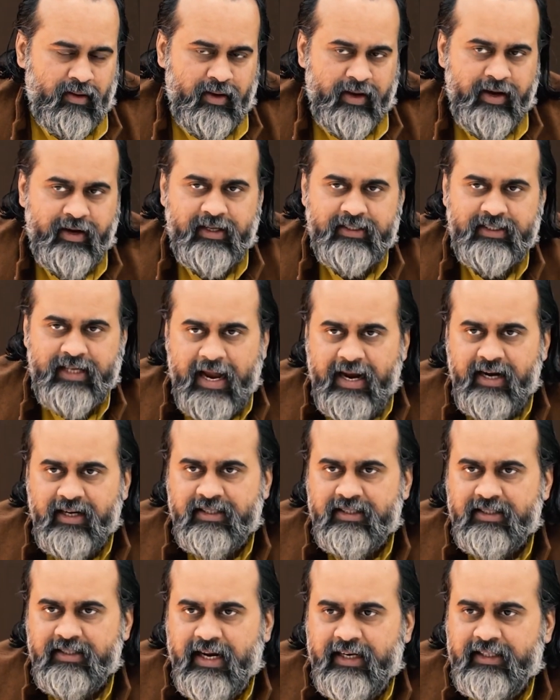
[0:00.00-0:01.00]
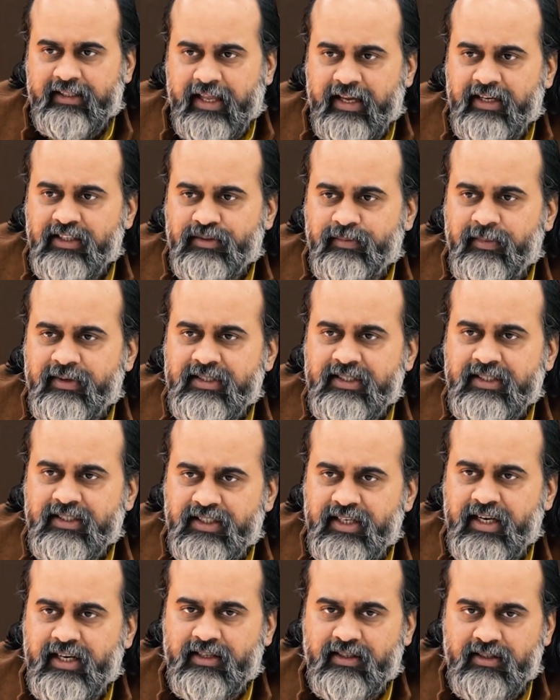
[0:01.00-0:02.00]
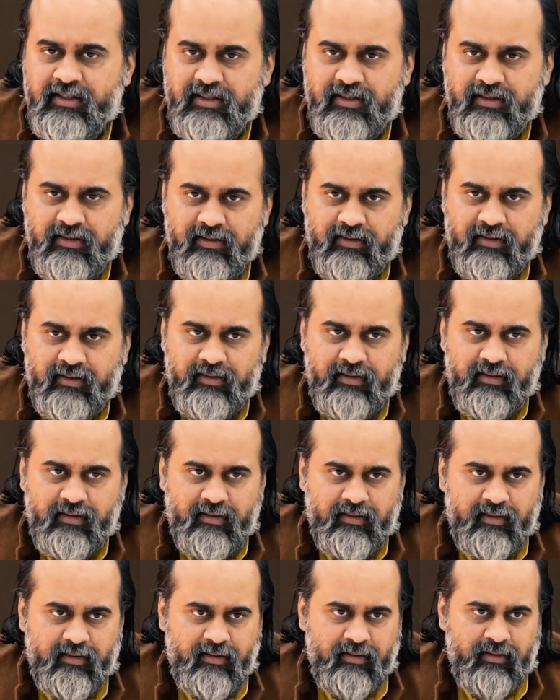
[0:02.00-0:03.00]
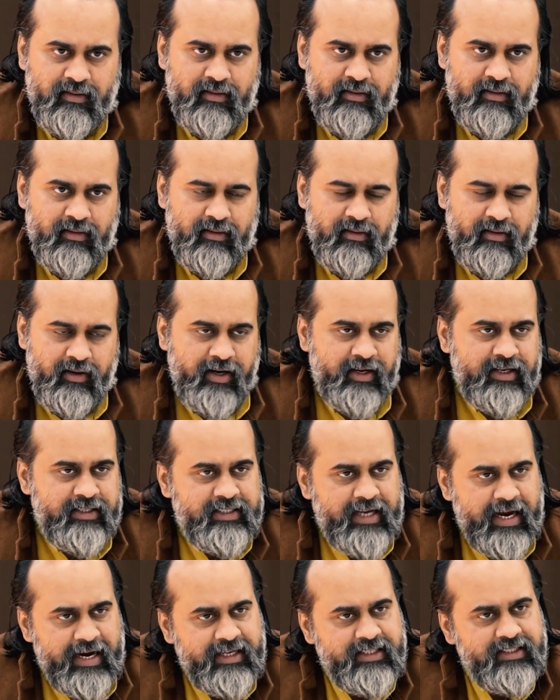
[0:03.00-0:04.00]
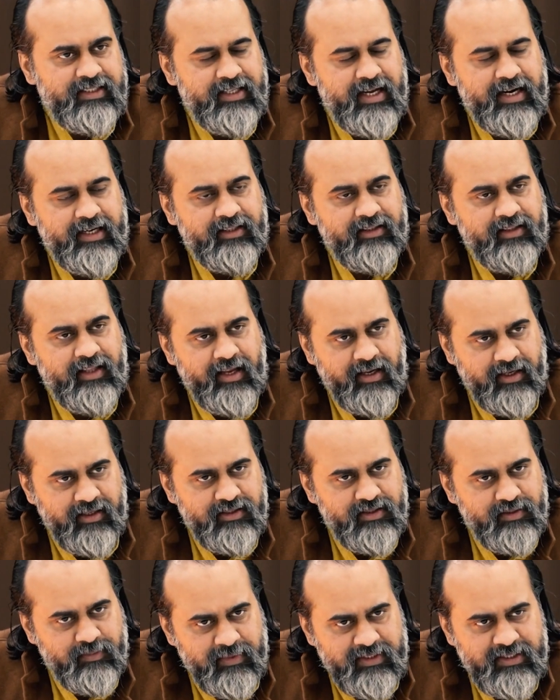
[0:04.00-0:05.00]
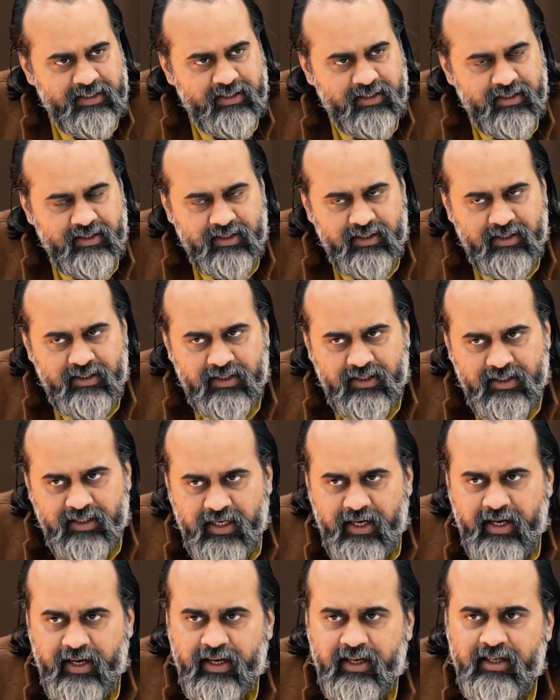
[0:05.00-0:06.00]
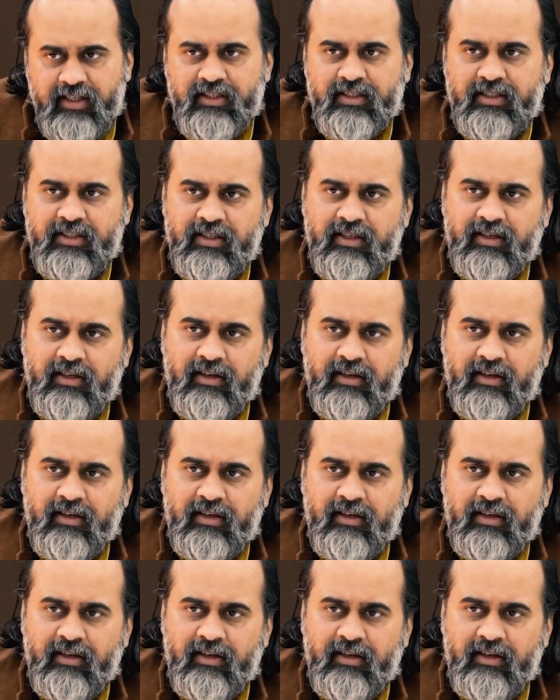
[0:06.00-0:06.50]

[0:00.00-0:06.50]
He decides that things must change. He decides that things must change